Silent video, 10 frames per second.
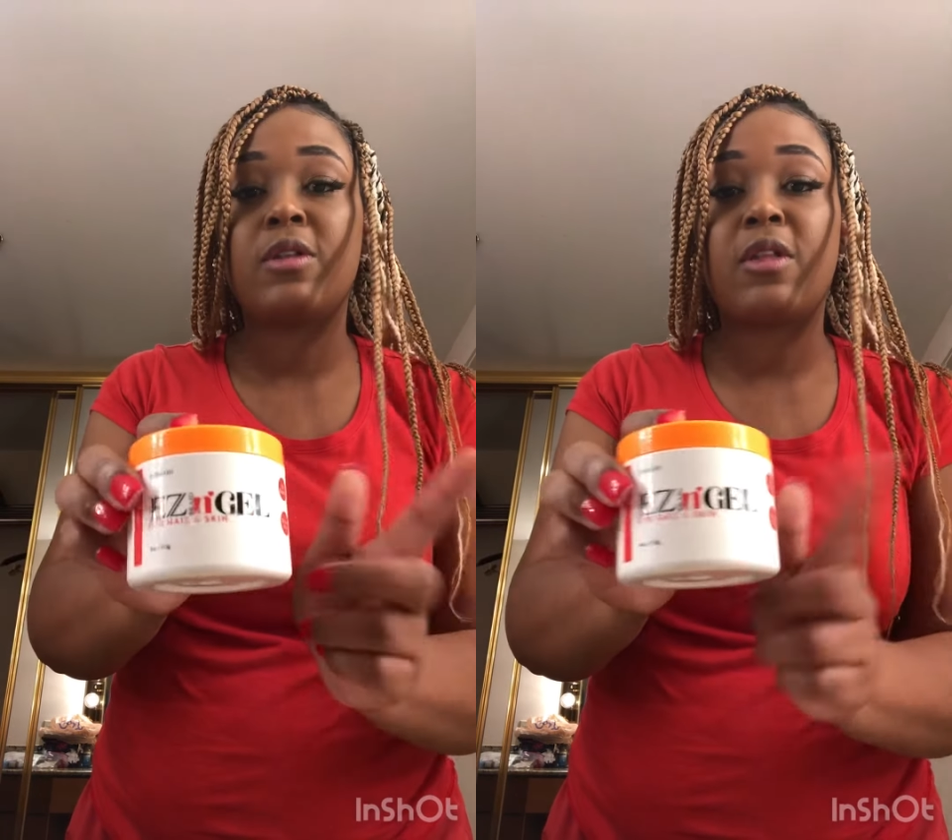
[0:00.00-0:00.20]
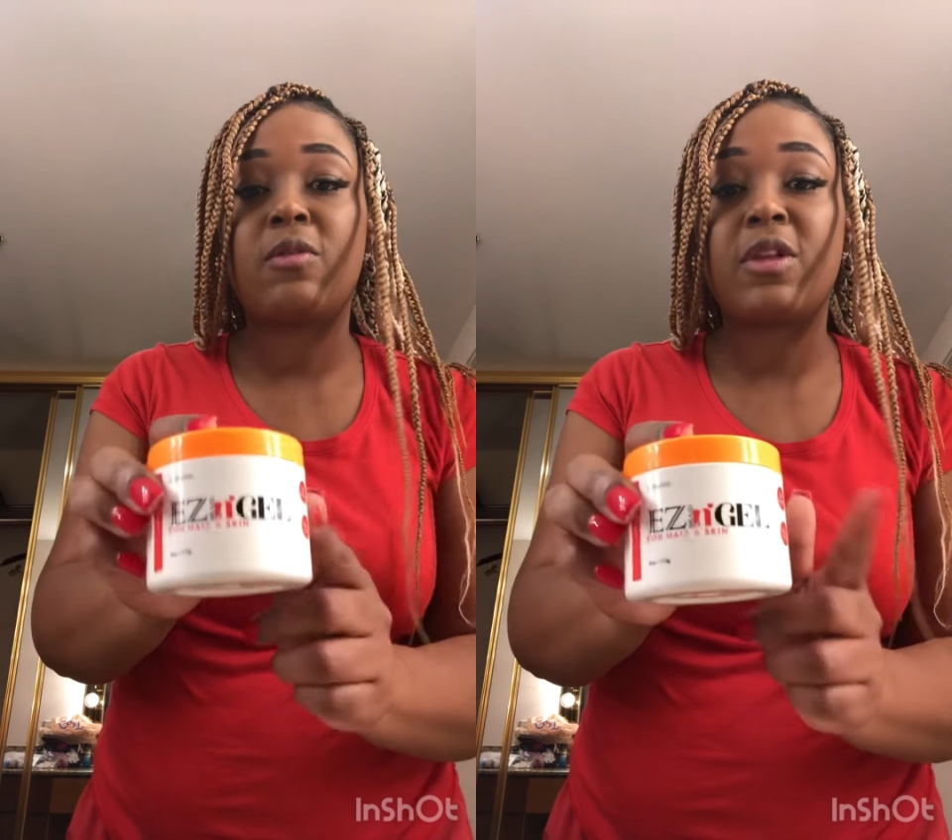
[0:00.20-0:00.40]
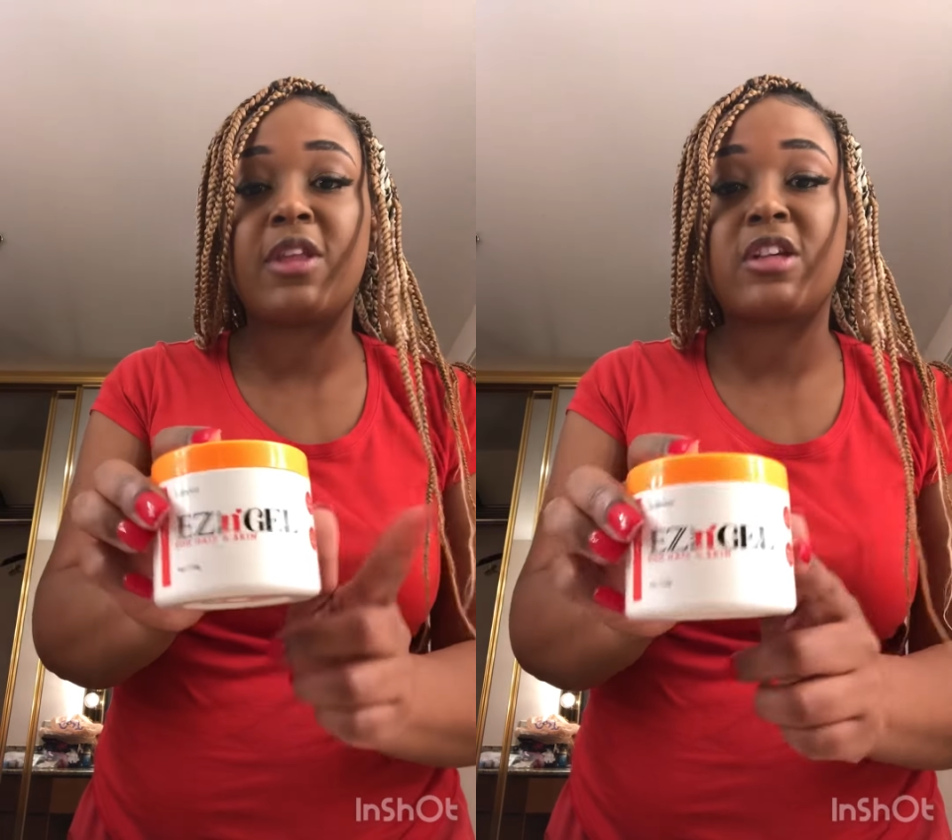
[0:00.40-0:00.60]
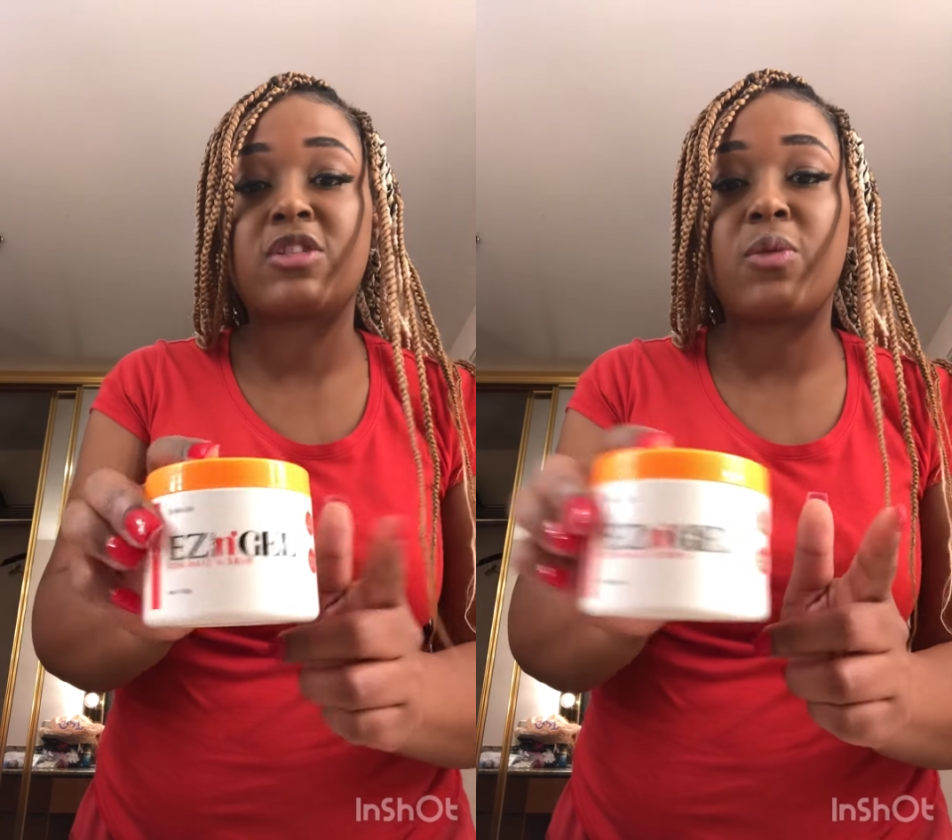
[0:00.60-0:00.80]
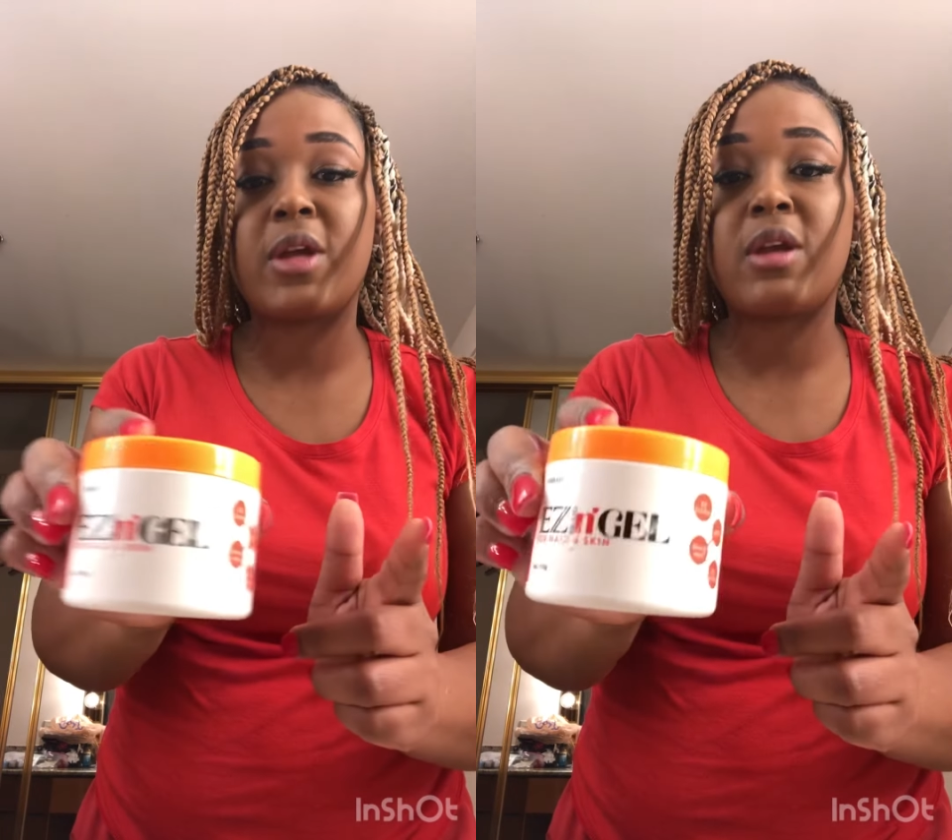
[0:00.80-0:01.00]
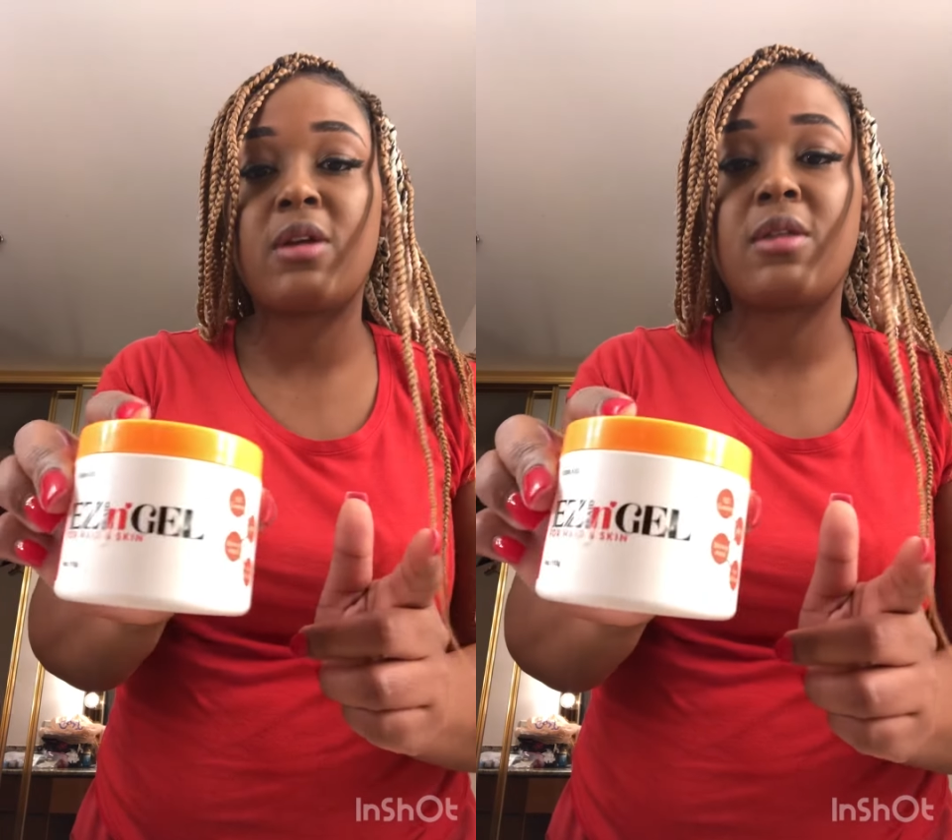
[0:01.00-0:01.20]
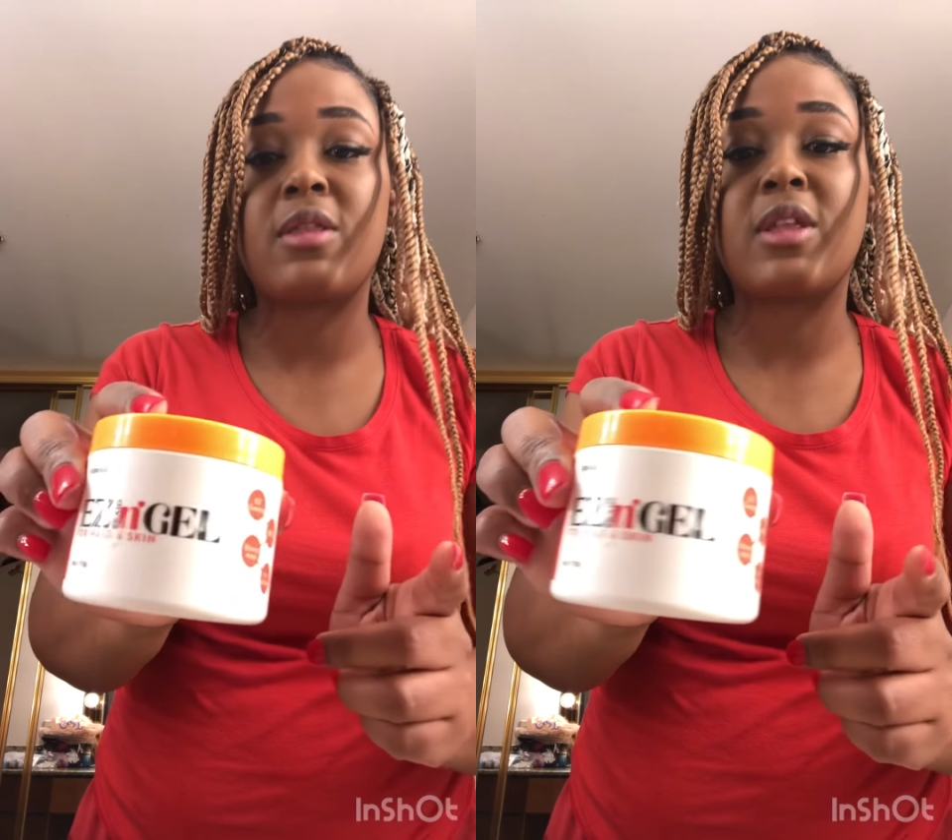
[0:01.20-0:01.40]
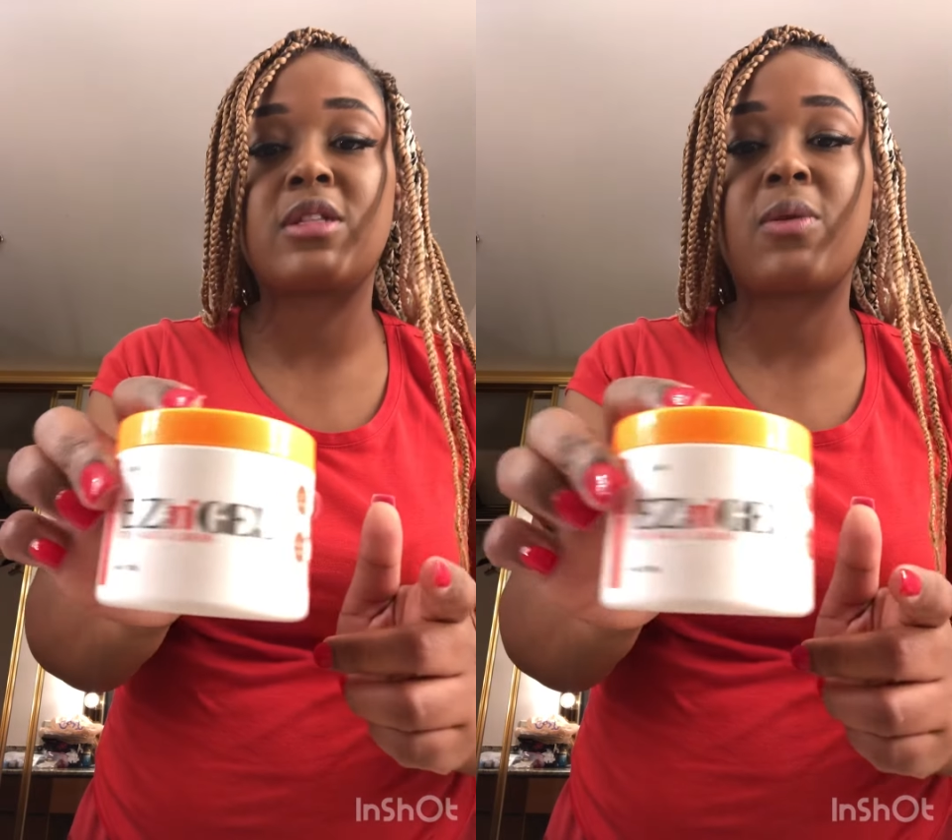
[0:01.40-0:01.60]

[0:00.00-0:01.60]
if there's a will, there's